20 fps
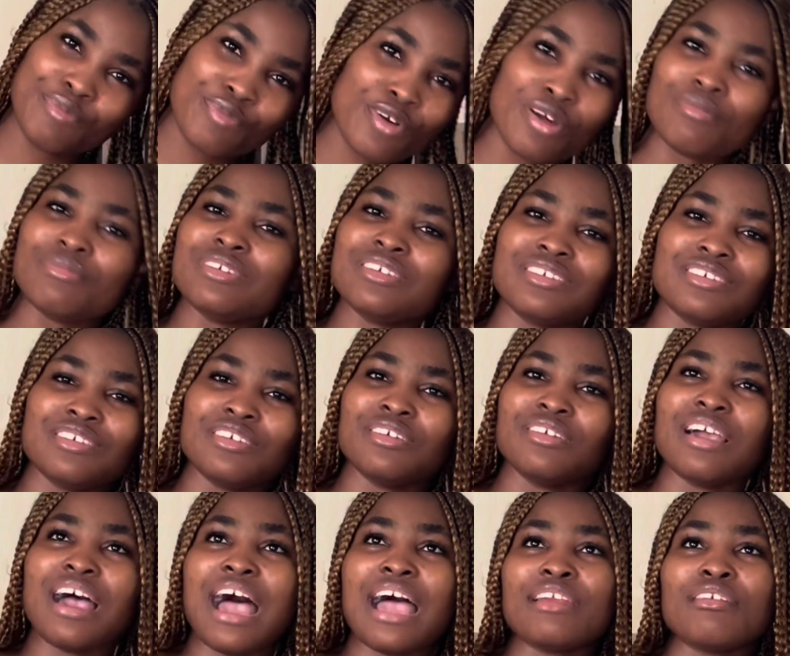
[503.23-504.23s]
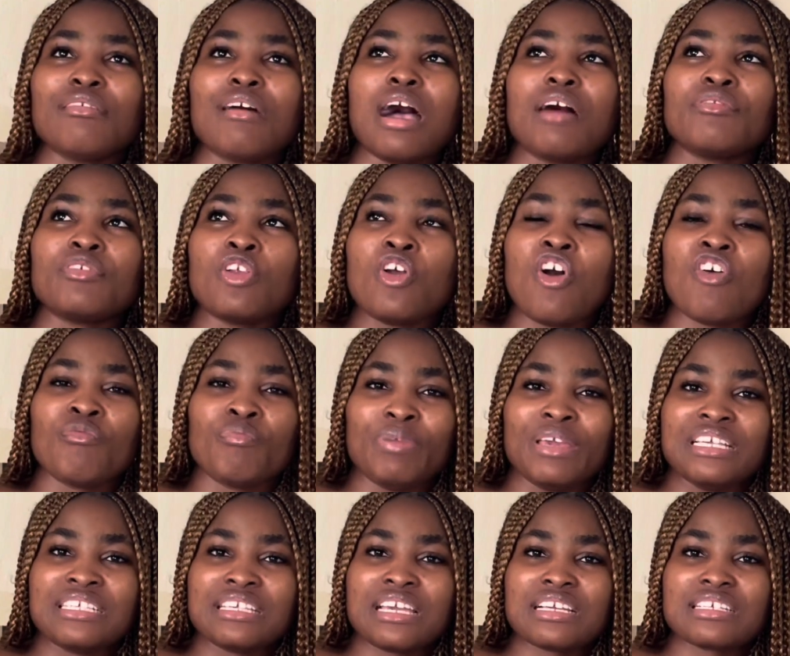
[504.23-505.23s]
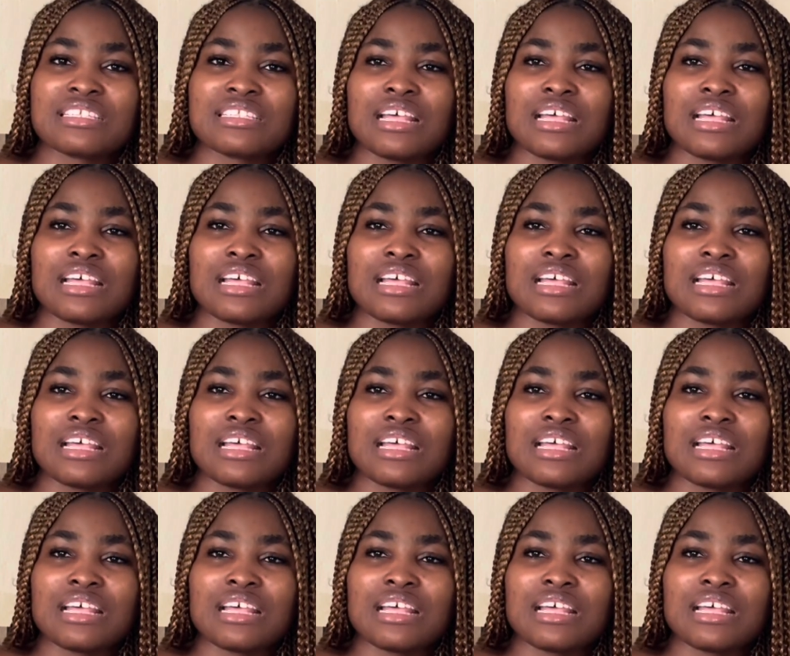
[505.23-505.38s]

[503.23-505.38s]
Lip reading: promise you, I don't have a lot of basics.